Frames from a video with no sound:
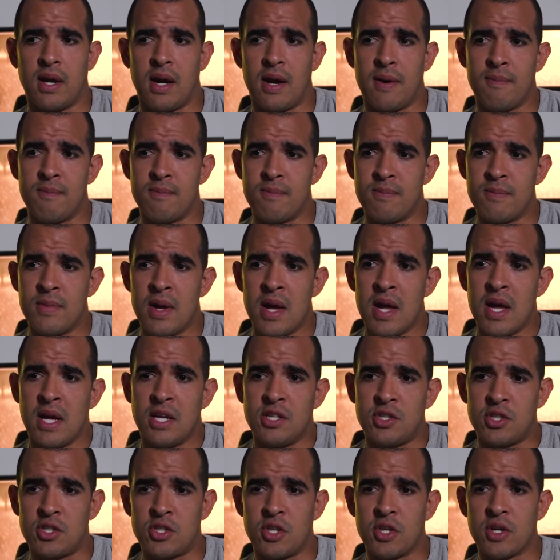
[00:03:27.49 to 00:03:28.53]
I'm
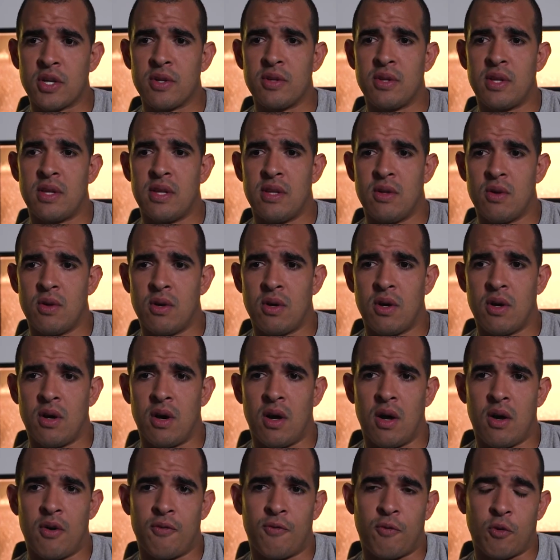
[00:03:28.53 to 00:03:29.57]
just looking
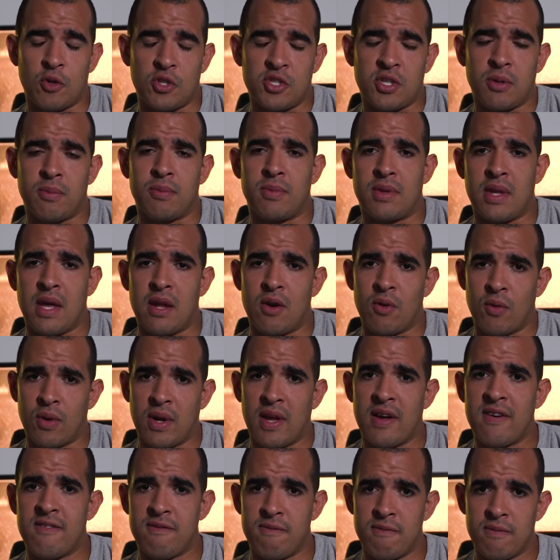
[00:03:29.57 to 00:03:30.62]
for something that'll
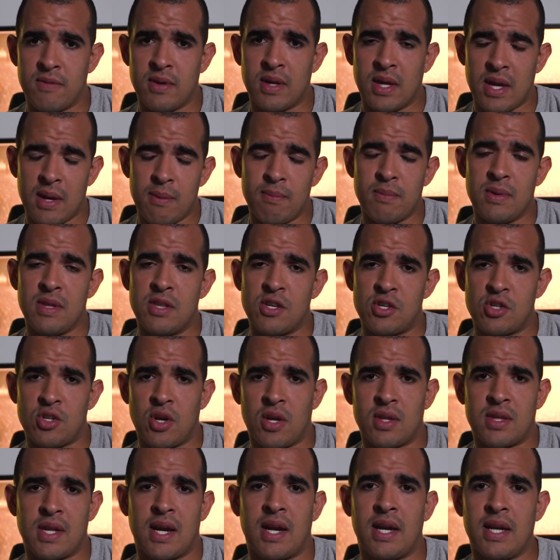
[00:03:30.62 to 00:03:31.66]
get me the
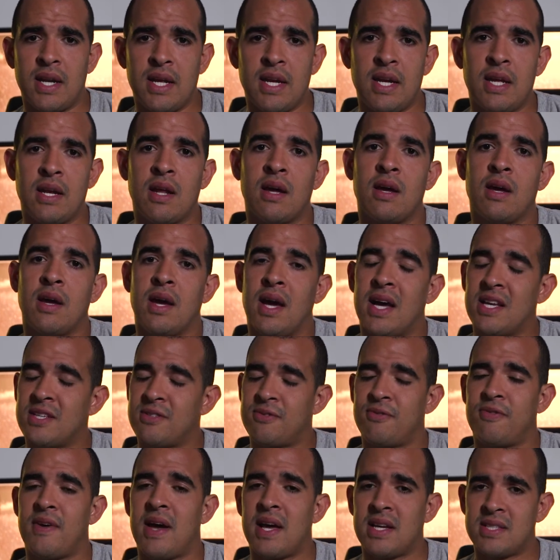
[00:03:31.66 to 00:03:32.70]
shot that I need as
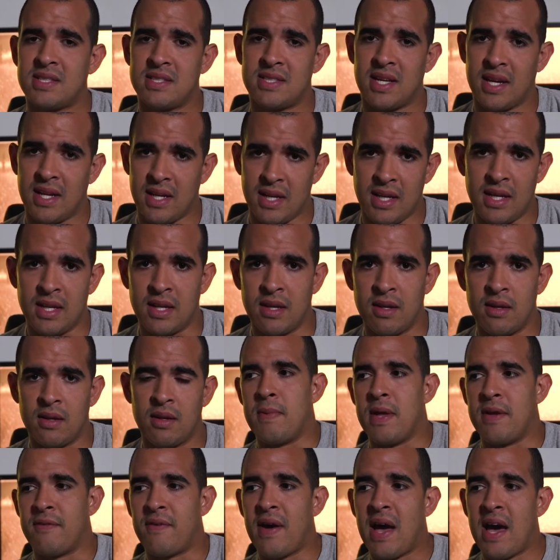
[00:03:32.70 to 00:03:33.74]
fast as I need it.
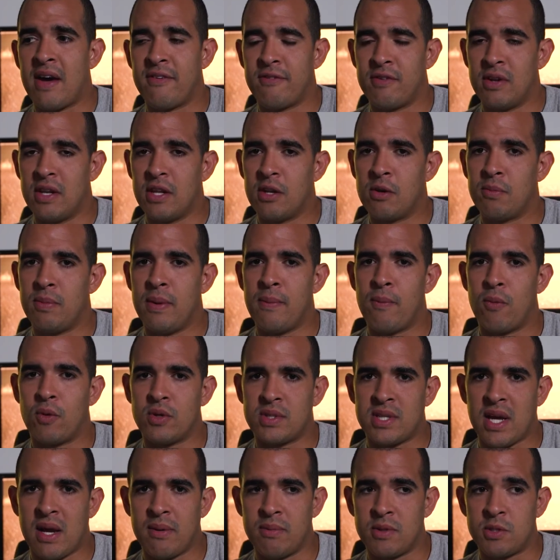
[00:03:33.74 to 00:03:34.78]
If I have a little bit more
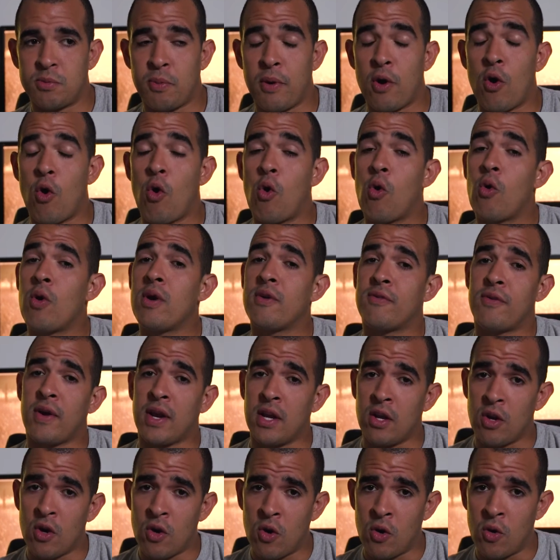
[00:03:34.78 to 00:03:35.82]
time to spare, or if I
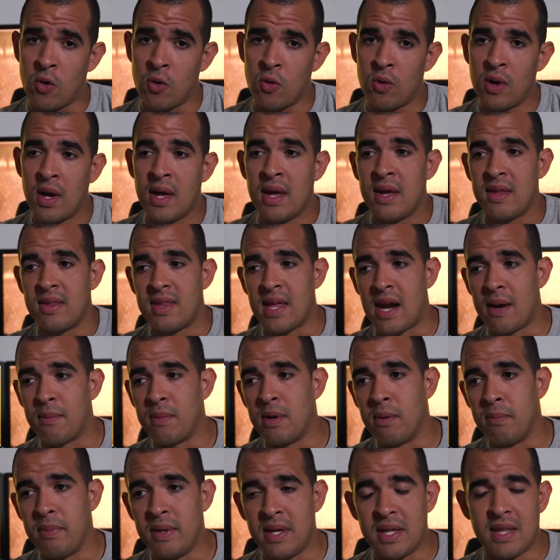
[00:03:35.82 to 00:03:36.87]
know that I'm
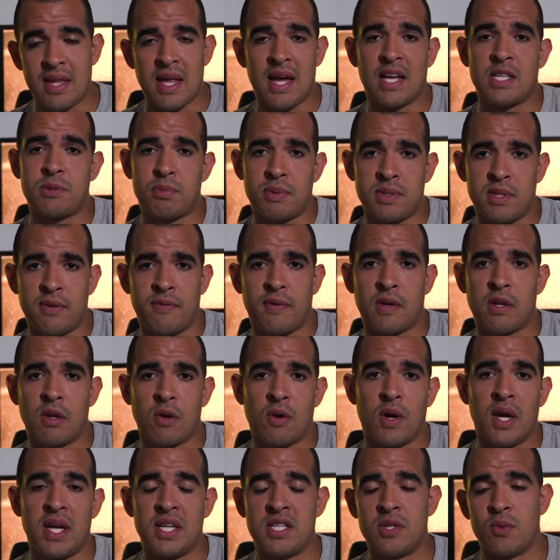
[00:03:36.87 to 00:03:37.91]
gonna be in that specific
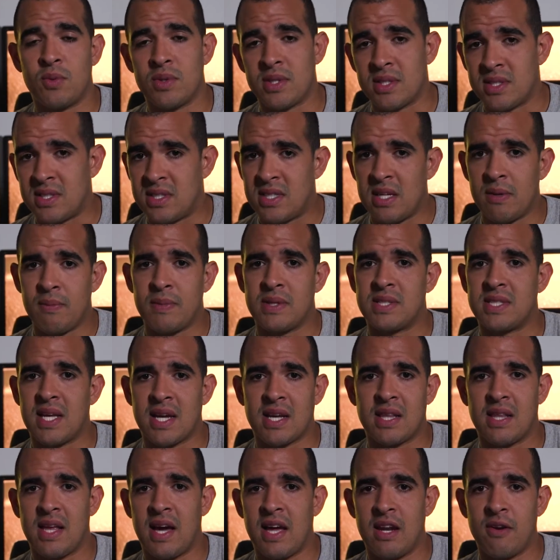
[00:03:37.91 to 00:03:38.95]
location with the same
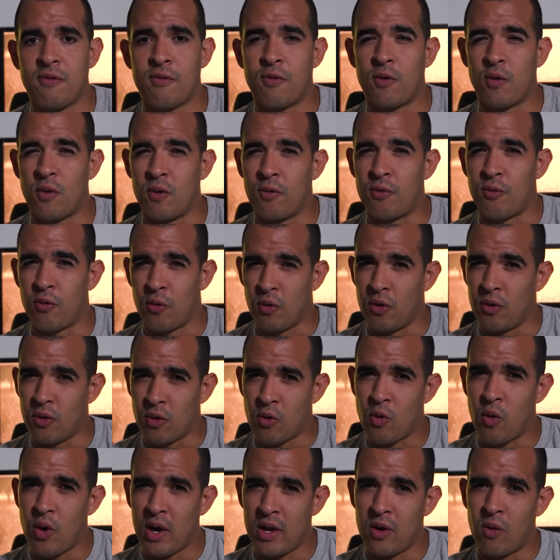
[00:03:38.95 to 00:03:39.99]
exact lighting for
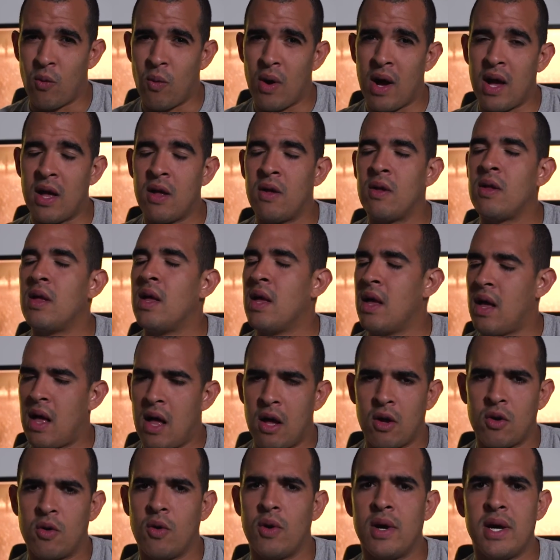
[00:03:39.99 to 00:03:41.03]
quite a while,
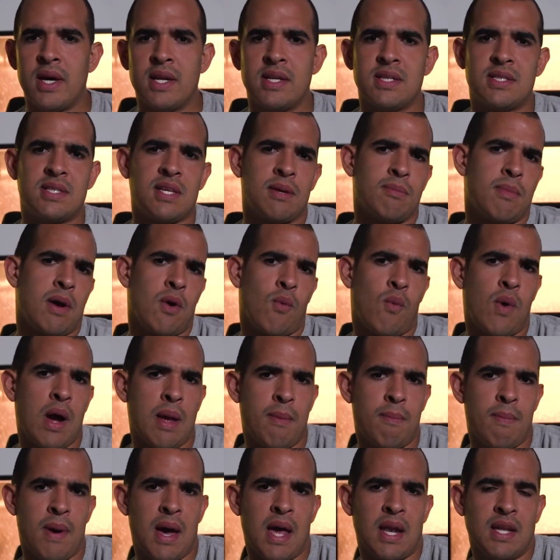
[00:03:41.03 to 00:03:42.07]
I'll go ahead and set my
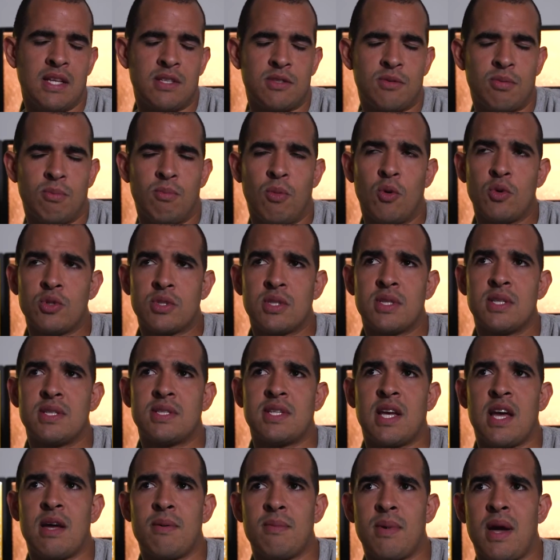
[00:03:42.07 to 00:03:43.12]
white balance. Most of the
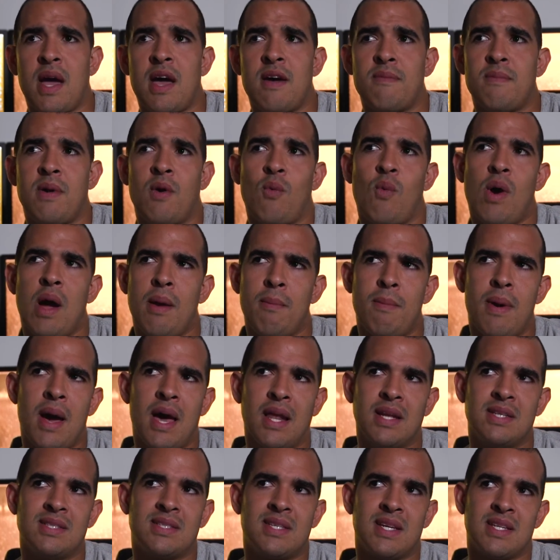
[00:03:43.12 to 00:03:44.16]
time I have my white
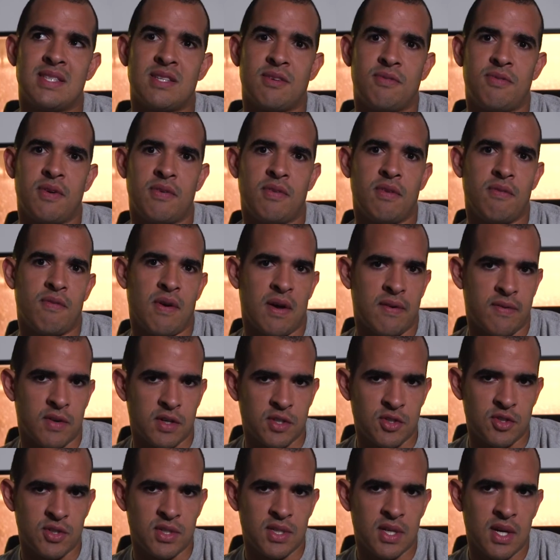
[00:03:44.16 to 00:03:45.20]
balance set to
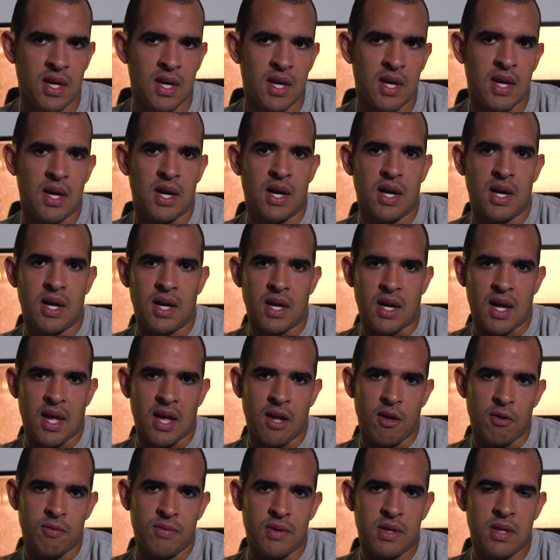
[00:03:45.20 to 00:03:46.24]
5500
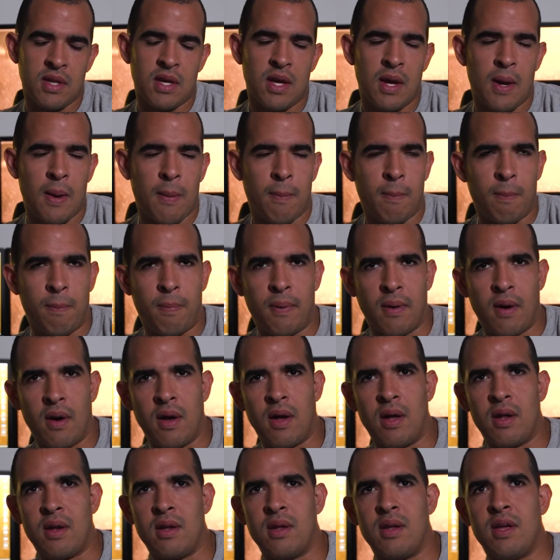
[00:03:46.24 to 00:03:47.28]
Kelvin,
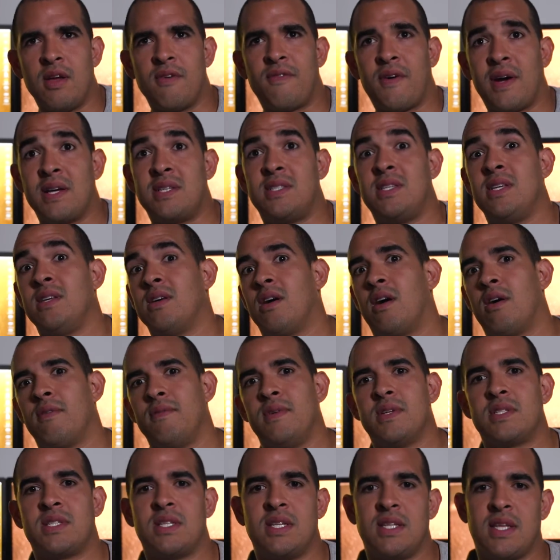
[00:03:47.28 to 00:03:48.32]
but if I see
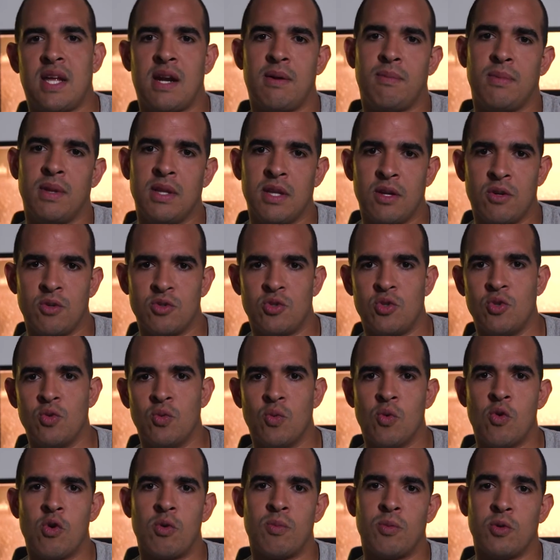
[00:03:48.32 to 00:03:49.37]
obviously that I'm a little too
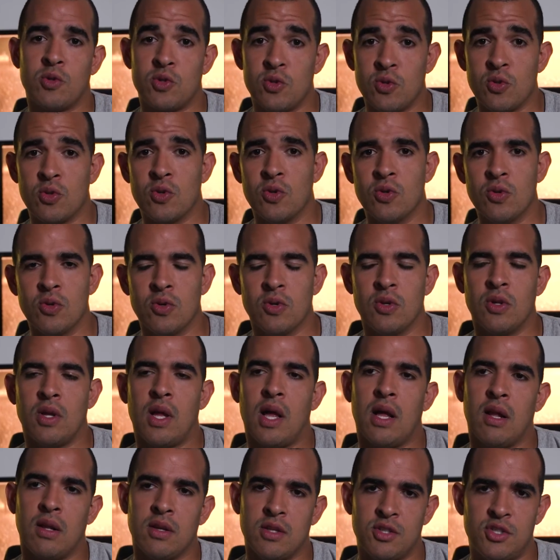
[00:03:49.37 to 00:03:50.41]
warm or too cool,
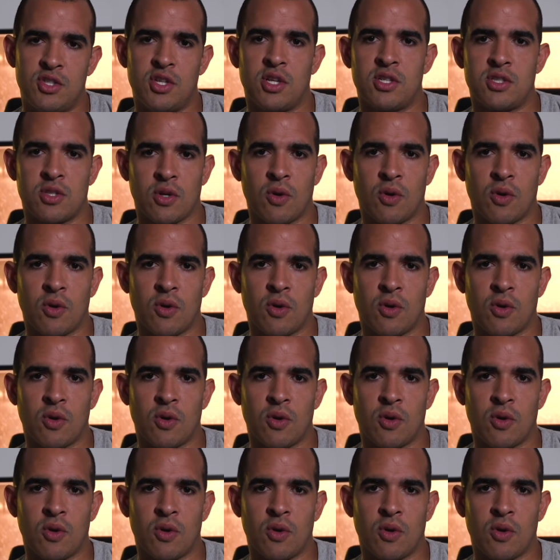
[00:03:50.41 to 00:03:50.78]
I'll adjust